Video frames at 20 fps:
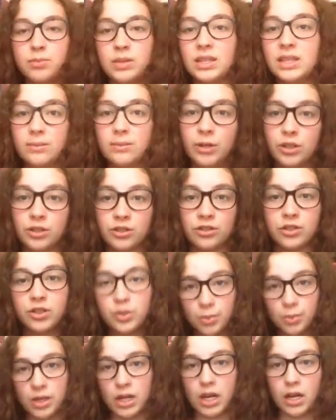these books are
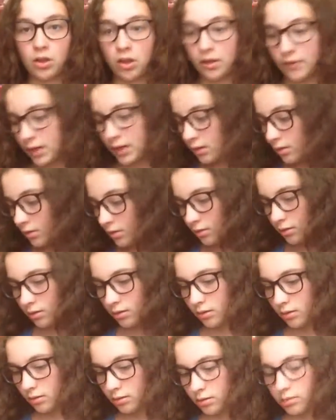stupid and I love it.
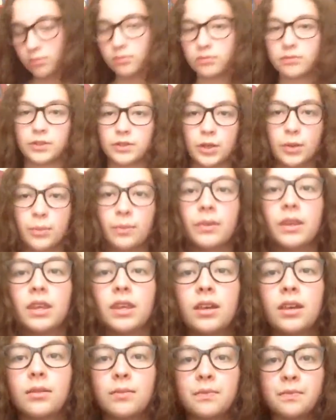So,
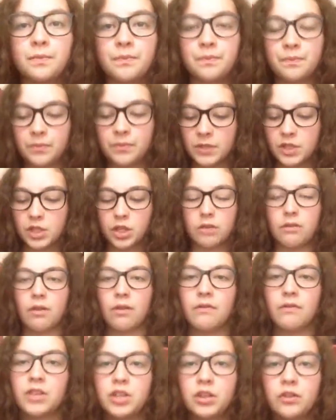sorry if I
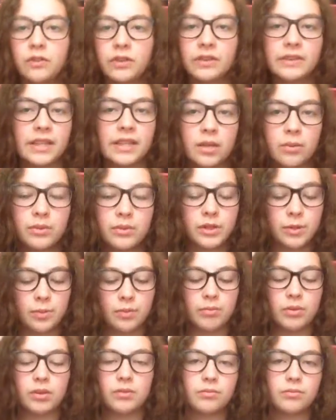offended you because they were stupid,
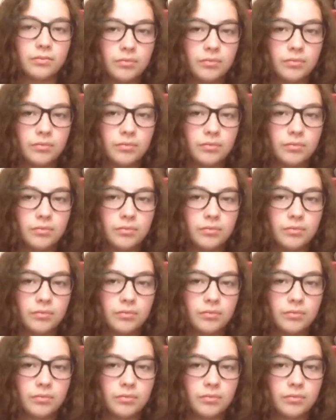but.